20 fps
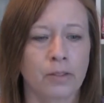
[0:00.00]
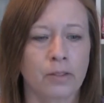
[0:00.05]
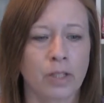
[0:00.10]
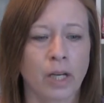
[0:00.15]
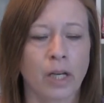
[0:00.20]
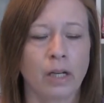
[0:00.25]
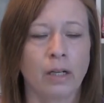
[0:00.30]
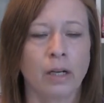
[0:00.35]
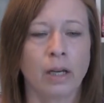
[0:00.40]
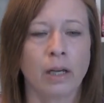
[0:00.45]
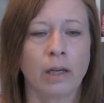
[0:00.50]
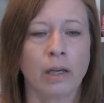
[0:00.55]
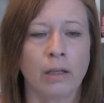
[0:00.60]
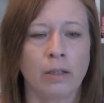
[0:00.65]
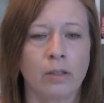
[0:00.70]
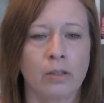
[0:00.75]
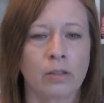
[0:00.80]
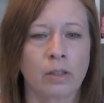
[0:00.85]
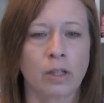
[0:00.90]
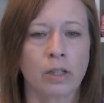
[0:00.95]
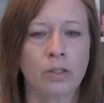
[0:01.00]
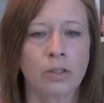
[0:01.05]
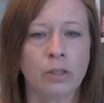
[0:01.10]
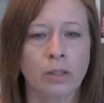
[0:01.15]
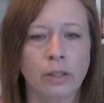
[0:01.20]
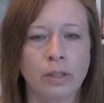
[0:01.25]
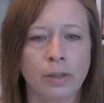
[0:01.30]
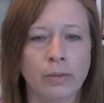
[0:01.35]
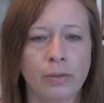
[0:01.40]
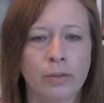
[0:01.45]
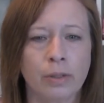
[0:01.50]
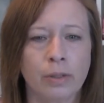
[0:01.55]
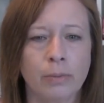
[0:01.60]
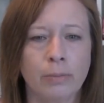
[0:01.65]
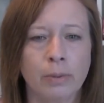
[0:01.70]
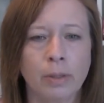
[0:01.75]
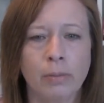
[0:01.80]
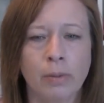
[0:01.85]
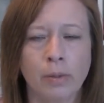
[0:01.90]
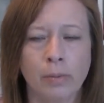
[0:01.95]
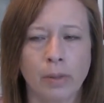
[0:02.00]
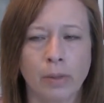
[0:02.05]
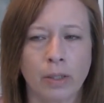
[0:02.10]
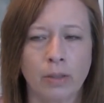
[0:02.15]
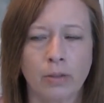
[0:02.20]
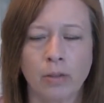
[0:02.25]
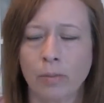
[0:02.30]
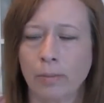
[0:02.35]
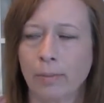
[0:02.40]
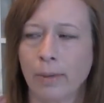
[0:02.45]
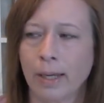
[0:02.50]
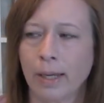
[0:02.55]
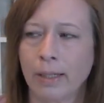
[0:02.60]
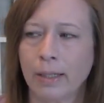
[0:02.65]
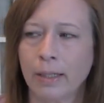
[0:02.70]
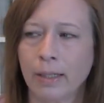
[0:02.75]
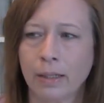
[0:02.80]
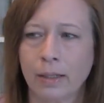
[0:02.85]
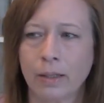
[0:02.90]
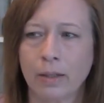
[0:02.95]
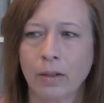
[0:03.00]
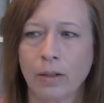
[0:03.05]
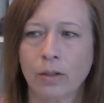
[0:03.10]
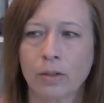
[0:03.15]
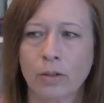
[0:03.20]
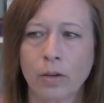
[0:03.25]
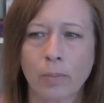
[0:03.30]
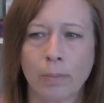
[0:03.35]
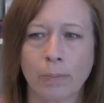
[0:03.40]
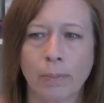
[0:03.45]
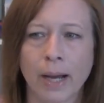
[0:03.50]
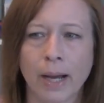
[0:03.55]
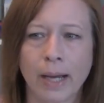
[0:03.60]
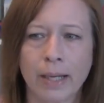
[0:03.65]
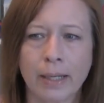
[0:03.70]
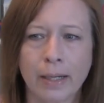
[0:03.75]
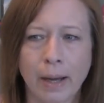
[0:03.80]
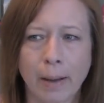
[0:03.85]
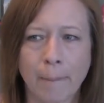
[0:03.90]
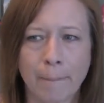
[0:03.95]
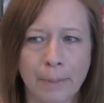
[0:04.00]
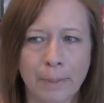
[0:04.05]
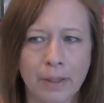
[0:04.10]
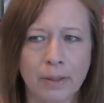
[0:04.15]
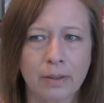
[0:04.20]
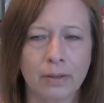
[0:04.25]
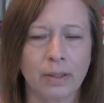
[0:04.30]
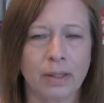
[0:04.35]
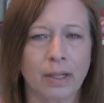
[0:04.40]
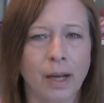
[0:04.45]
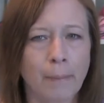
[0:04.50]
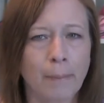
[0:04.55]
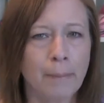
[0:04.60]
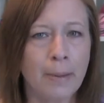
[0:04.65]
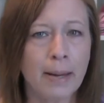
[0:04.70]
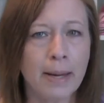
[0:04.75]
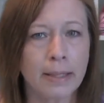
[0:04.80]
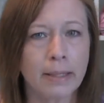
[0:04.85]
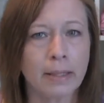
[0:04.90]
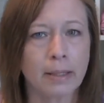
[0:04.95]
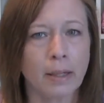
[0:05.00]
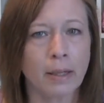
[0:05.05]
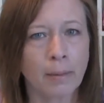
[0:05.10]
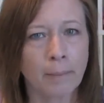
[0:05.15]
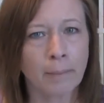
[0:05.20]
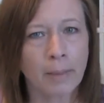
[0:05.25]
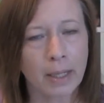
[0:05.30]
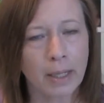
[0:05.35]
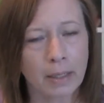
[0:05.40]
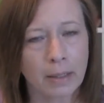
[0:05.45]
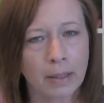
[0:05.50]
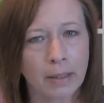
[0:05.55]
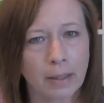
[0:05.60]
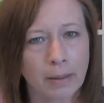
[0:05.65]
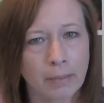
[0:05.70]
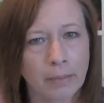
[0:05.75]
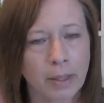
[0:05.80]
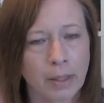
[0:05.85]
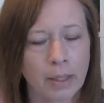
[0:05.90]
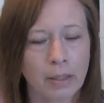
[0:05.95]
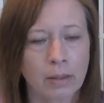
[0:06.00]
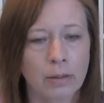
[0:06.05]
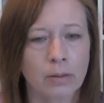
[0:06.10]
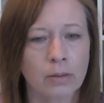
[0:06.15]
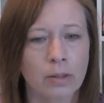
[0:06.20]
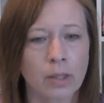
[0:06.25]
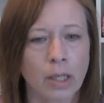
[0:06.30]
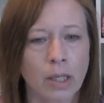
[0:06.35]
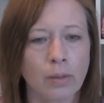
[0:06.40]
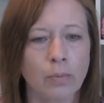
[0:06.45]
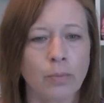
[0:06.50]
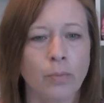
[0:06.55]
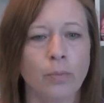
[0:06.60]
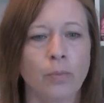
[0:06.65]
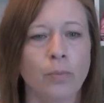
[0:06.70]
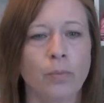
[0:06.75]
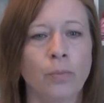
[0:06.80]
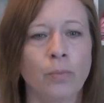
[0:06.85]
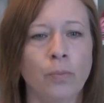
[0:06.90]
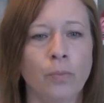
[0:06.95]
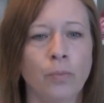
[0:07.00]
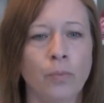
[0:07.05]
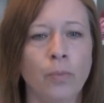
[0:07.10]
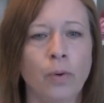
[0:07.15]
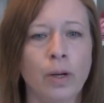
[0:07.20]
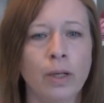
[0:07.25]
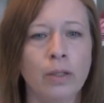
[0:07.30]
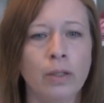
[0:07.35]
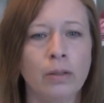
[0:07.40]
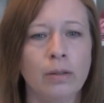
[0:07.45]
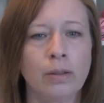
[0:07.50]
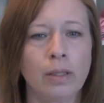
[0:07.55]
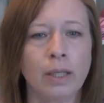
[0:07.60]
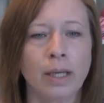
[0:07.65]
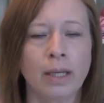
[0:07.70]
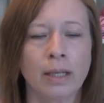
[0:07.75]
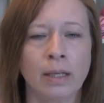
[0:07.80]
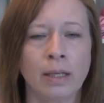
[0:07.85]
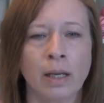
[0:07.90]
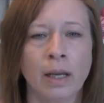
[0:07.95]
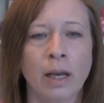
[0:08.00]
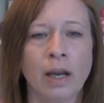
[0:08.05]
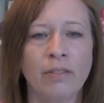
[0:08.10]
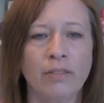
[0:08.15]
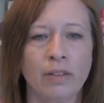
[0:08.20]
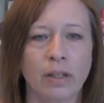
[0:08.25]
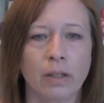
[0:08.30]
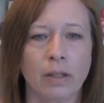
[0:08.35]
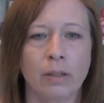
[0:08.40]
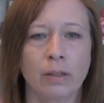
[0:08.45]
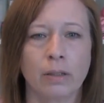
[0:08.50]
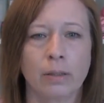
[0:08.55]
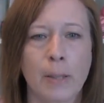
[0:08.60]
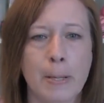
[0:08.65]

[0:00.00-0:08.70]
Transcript: John and I had discussion, and he was going to build me one. Don't make it, or don't buy it. I'll build it. I'll bake it. I'll make it. I'm like, John, when do you think I can have it?